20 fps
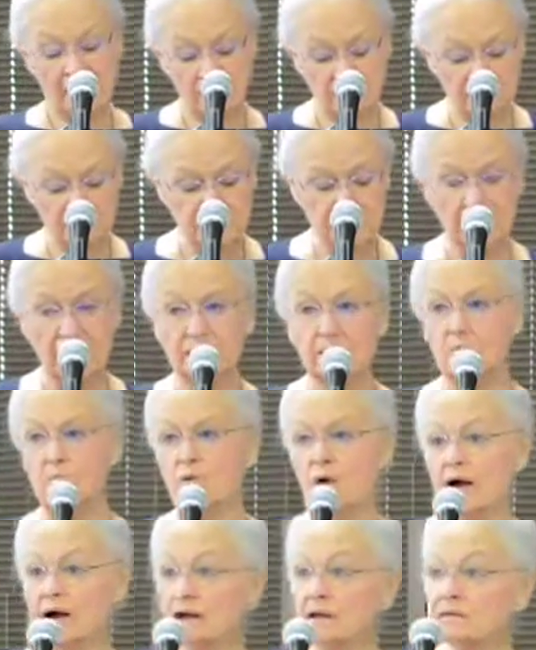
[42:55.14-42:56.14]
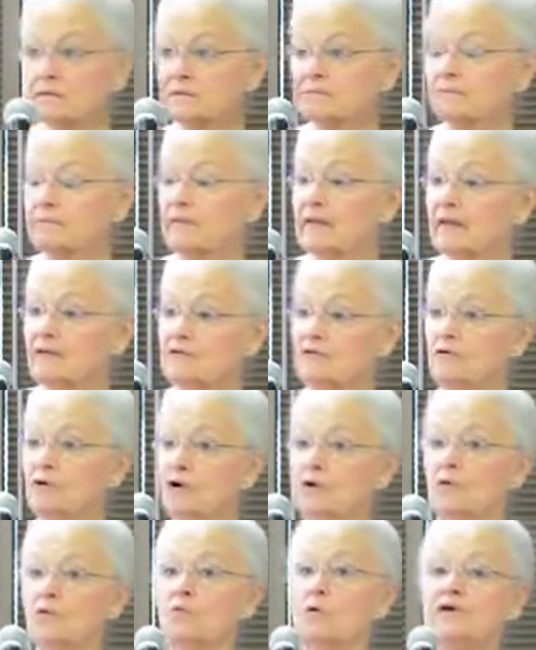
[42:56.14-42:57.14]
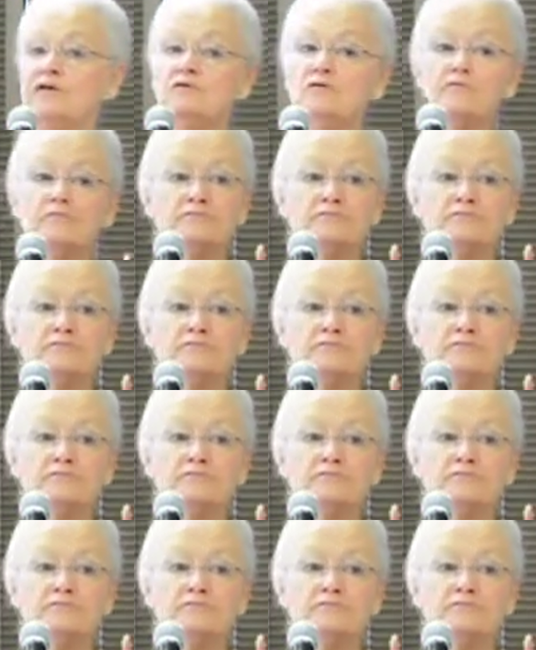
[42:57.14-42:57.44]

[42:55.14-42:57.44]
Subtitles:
I always tell them, well, you know, when you